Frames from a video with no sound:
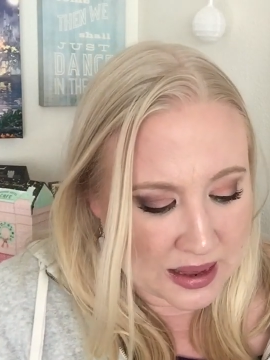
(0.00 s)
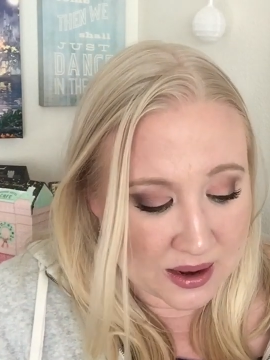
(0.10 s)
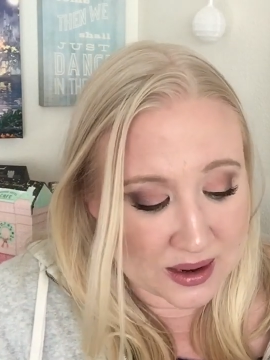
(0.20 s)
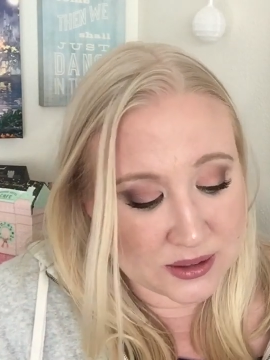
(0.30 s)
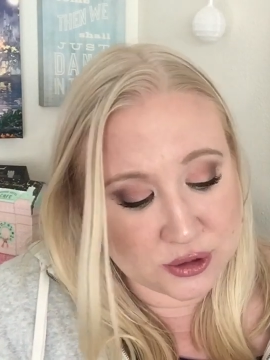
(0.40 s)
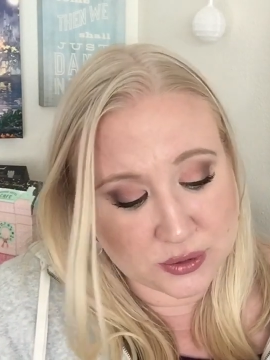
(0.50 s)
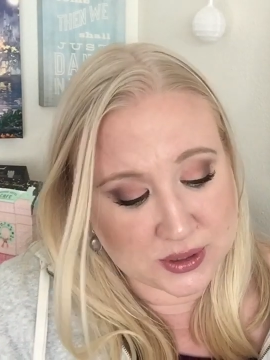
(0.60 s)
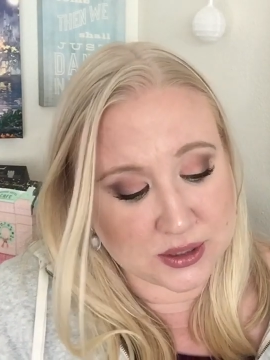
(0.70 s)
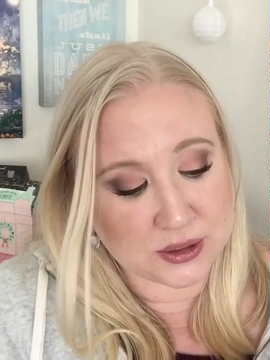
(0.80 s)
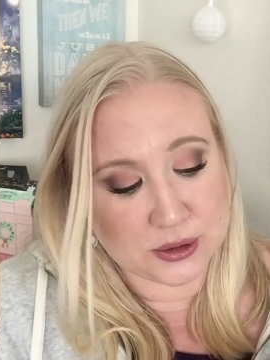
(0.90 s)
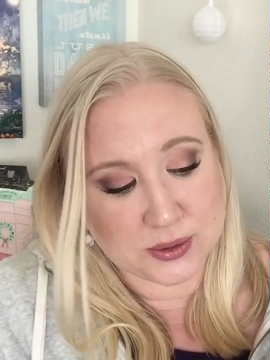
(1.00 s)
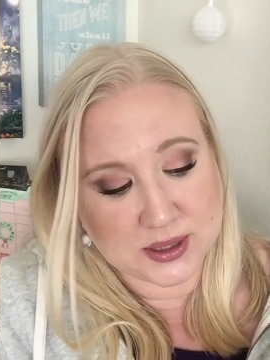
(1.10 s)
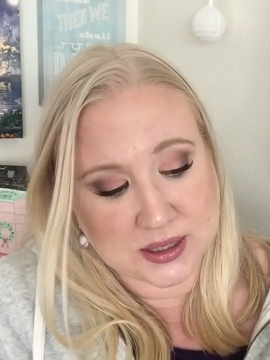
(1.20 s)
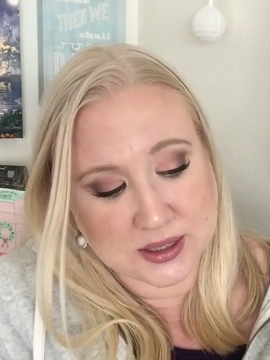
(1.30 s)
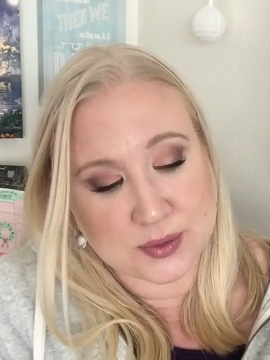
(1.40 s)
And I do still
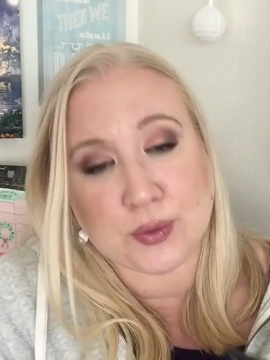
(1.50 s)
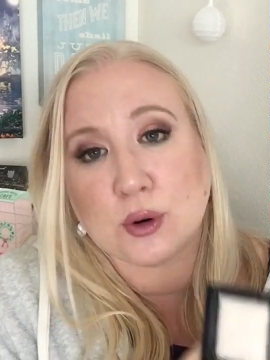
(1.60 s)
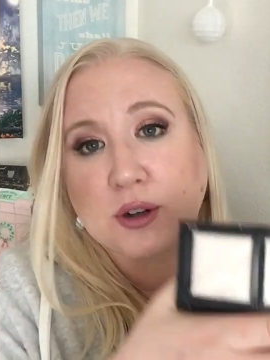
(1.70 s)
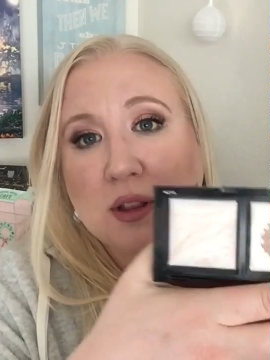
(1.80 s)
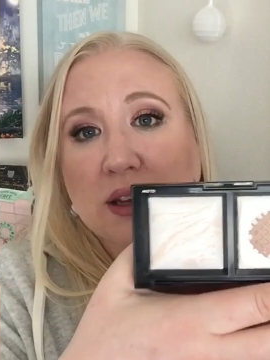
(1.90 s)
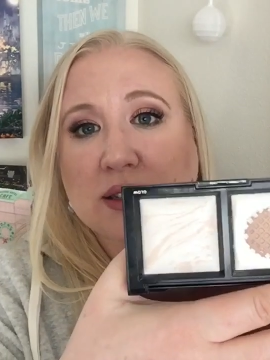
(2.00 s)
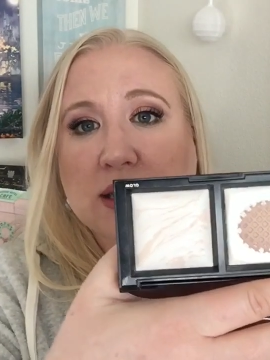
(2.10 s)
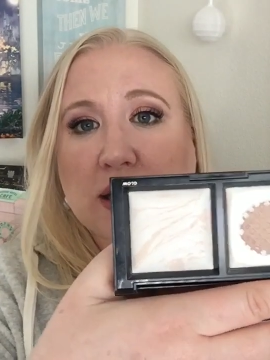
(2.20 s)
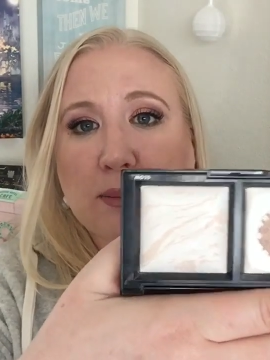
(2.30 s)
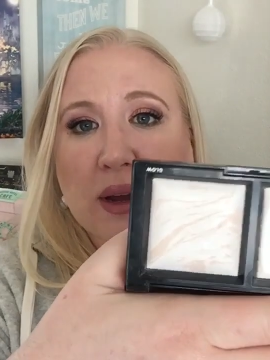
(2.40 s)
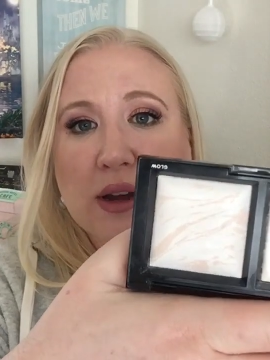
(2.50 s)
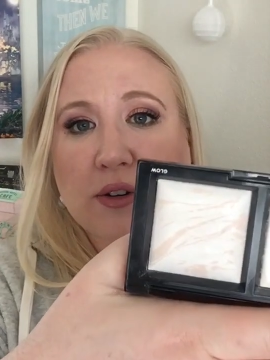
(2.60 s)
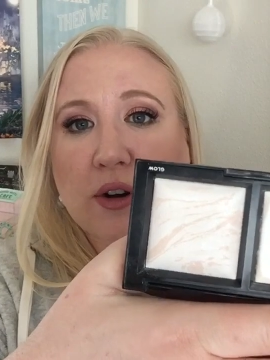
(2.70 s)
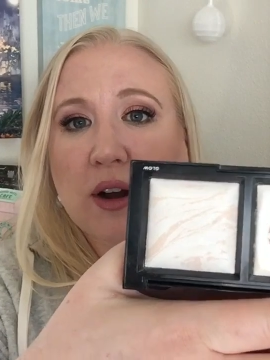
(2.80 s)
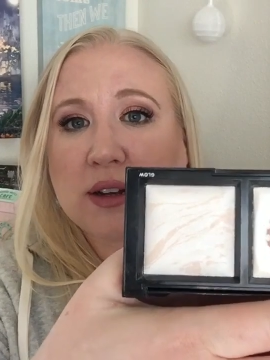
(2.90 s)
use this for like setting my
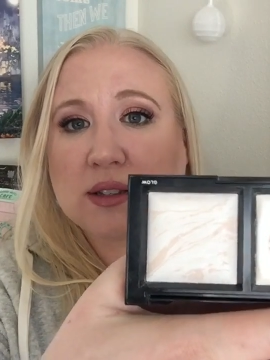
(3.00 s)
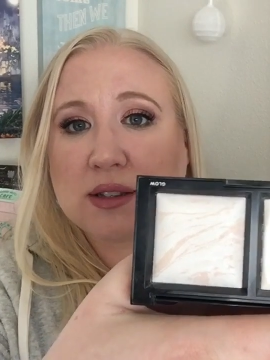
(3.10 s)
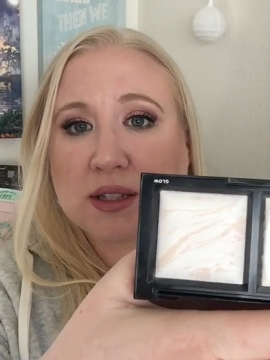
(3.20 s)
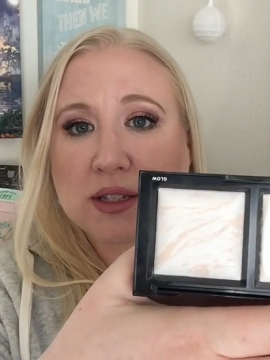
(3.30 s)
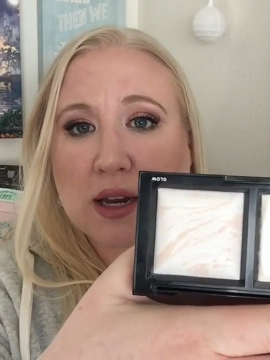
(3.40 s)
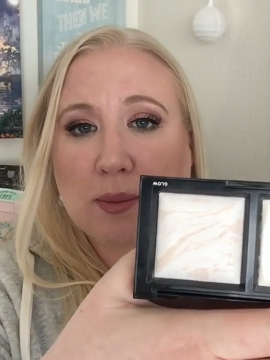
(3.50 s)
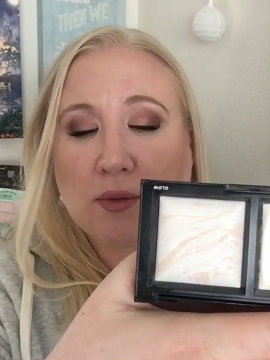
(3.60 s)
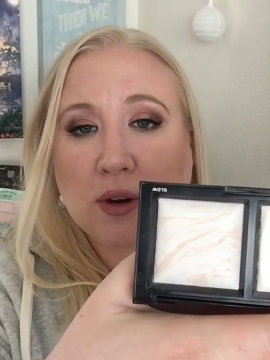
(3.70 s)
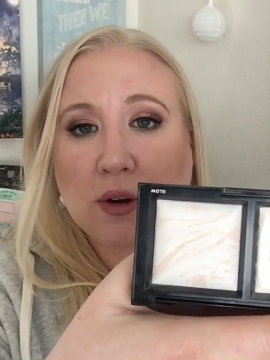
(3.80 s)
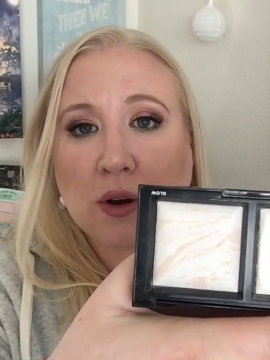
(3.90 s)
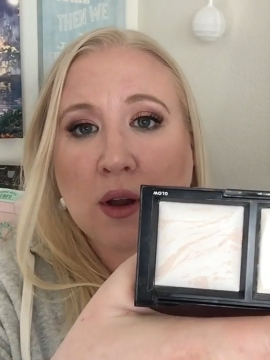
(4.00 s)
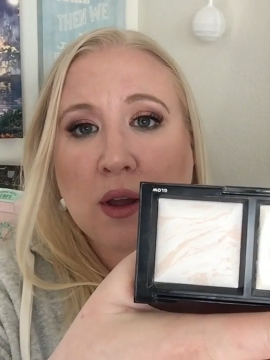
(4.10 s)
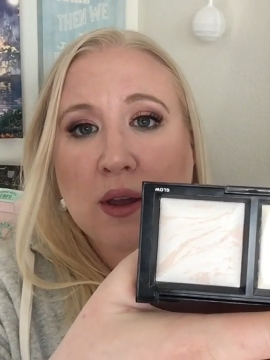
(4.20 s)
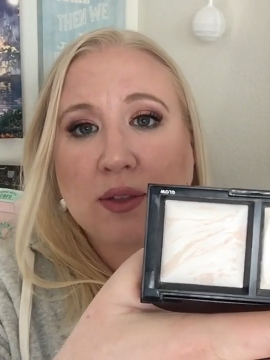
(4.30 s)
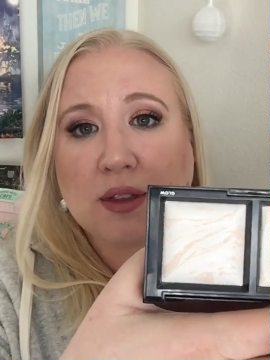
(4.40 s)
under eyes this time of year.
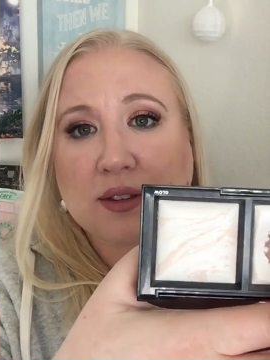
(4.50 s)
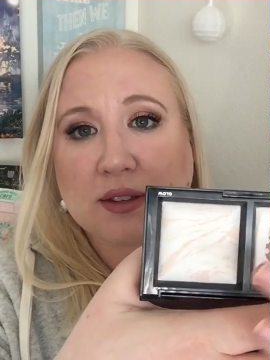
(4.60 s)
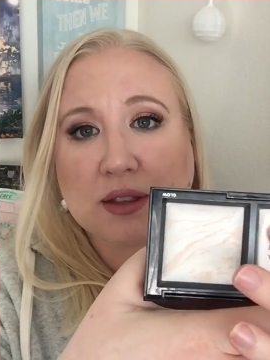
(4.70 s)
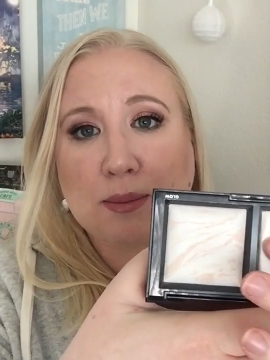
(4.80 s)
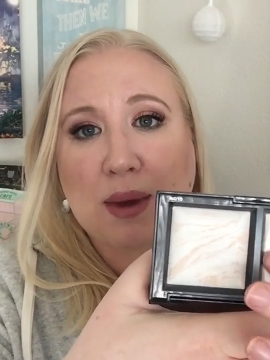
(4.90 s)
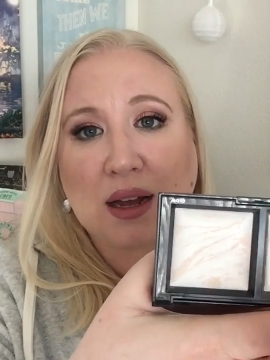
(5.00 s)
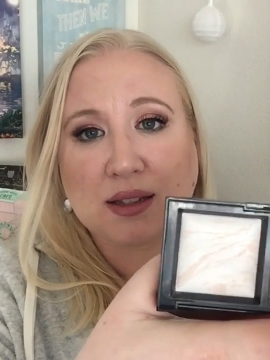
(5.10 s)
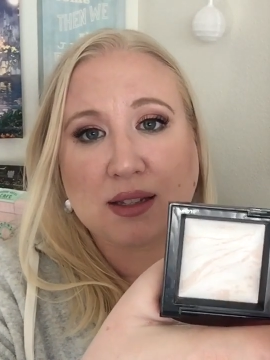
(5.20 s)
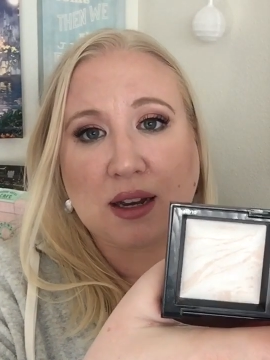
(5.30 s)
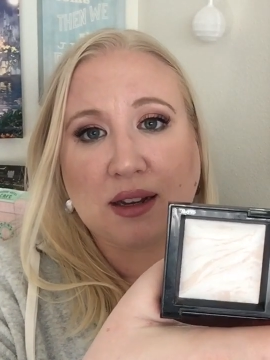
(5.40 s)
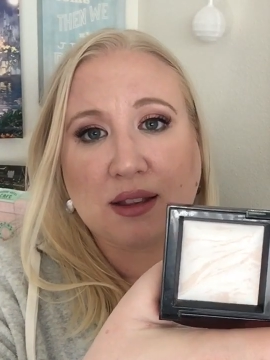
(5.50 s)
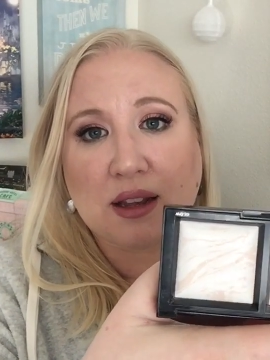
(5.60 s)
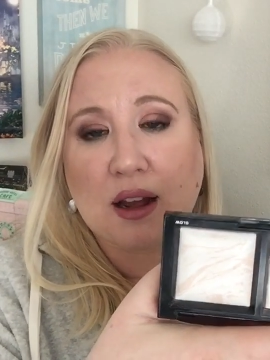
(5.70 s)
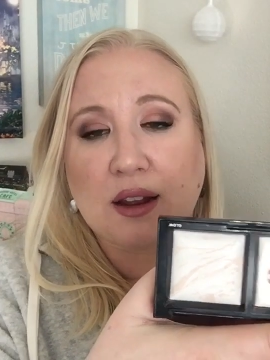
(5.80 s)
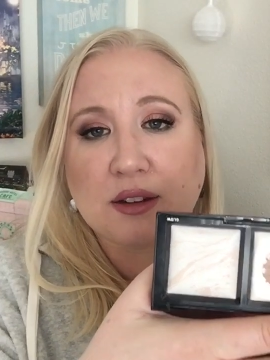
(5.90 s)
This is the matte side
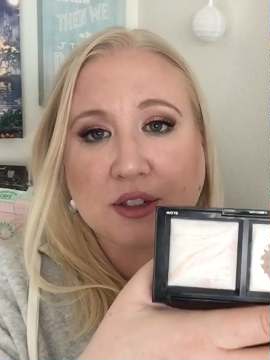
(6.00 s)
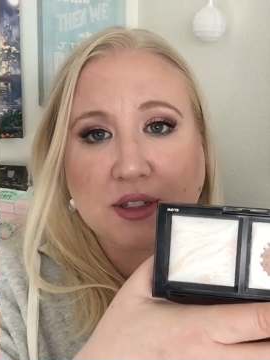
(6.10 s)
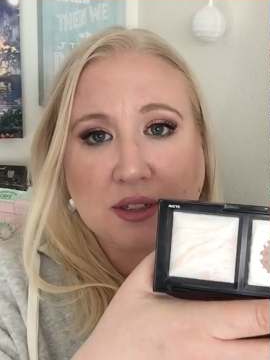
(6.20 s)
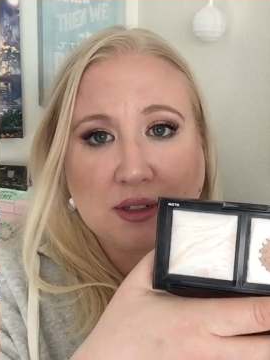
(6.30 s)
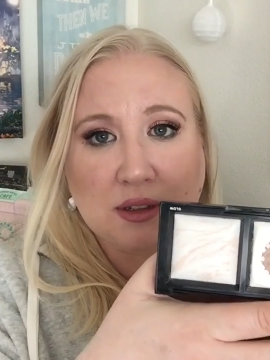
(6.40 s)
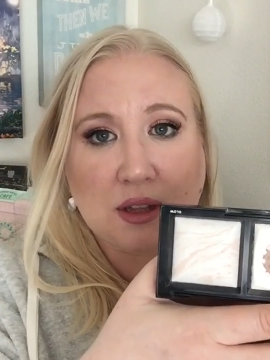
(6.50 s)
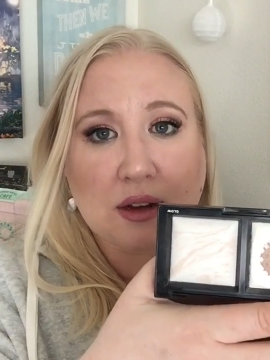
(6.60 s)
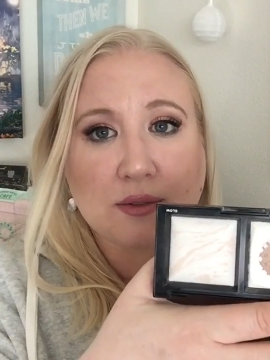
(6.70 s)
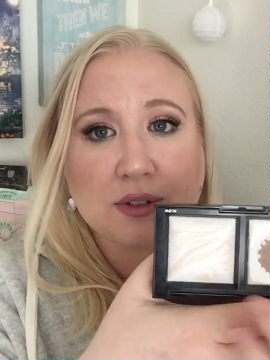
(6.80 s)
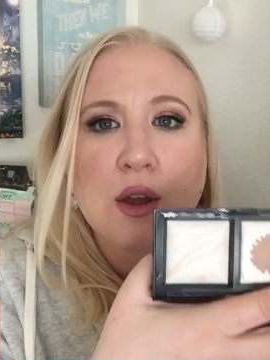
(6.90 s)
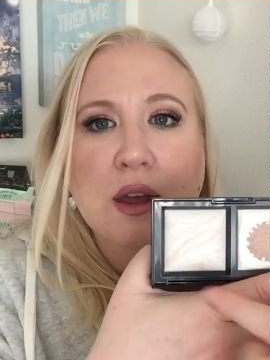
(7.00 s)
that I just love.